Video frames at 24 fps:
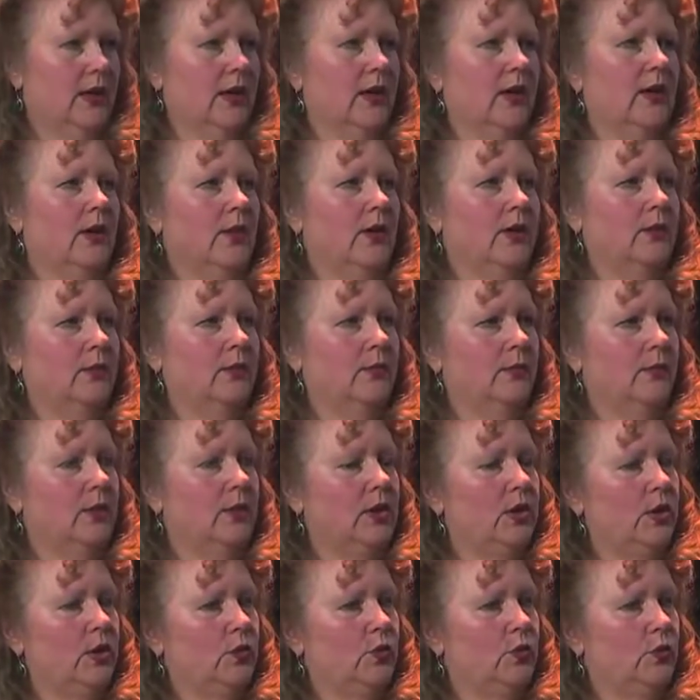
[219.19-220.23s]

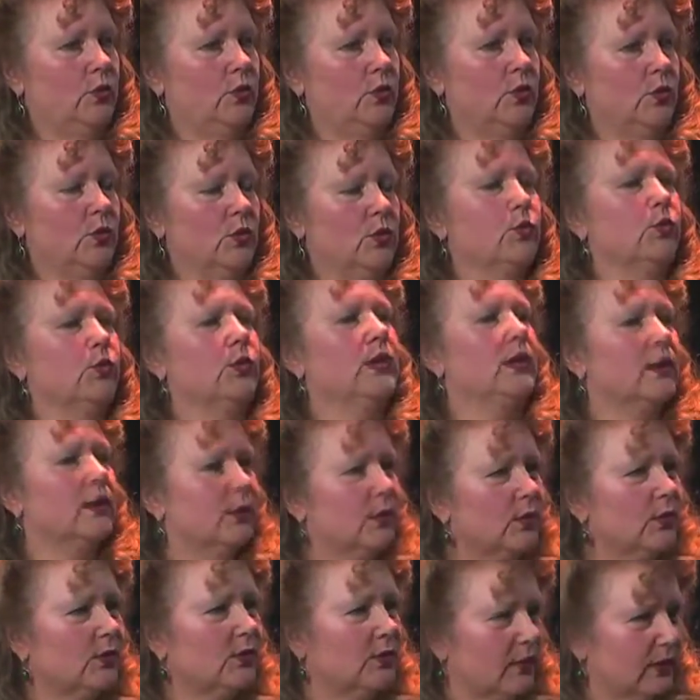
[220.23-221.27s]
you are doing a
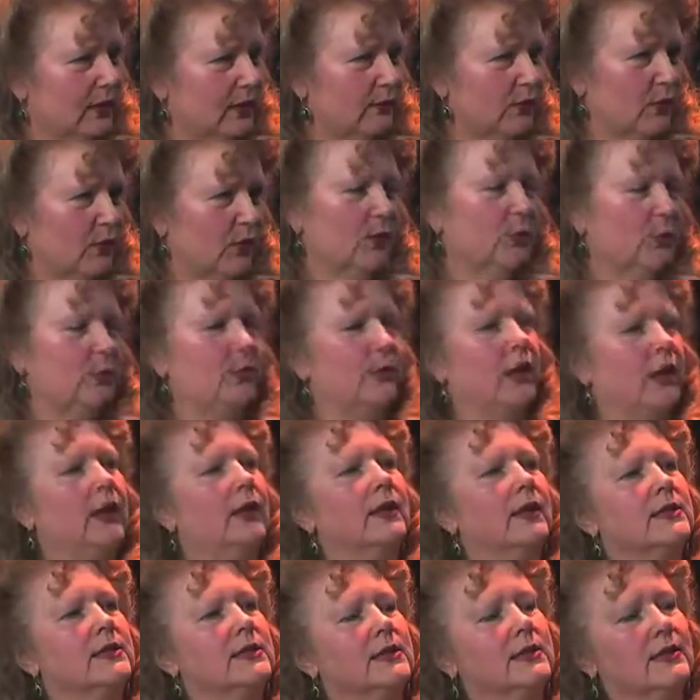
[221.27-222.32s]
good thing for the
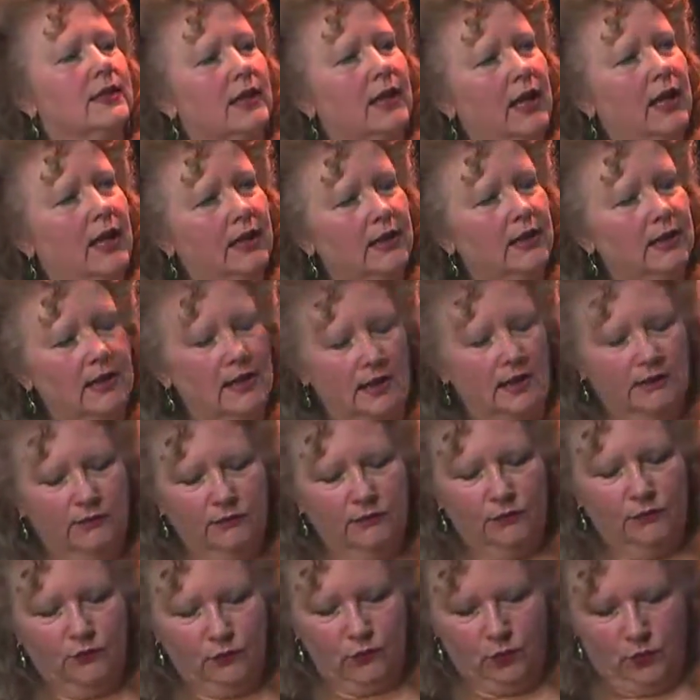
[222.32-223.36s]
planet. And
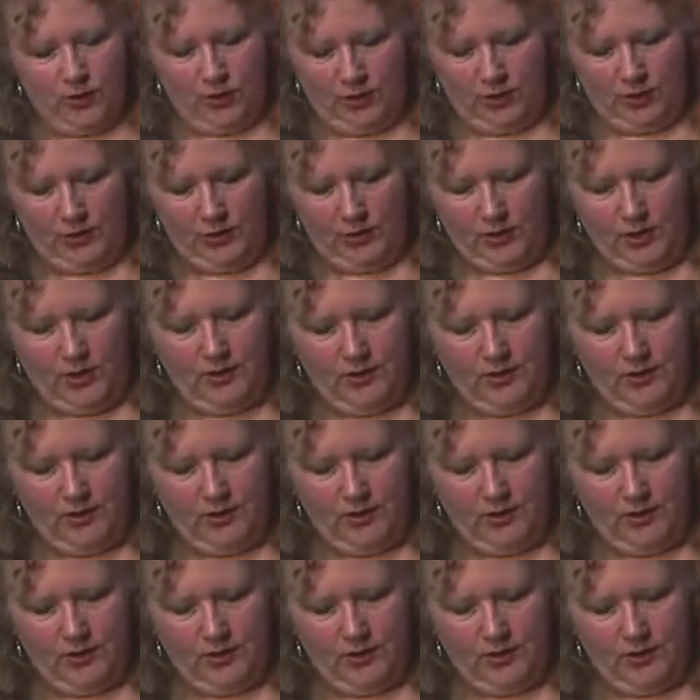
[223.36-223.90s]
if we're,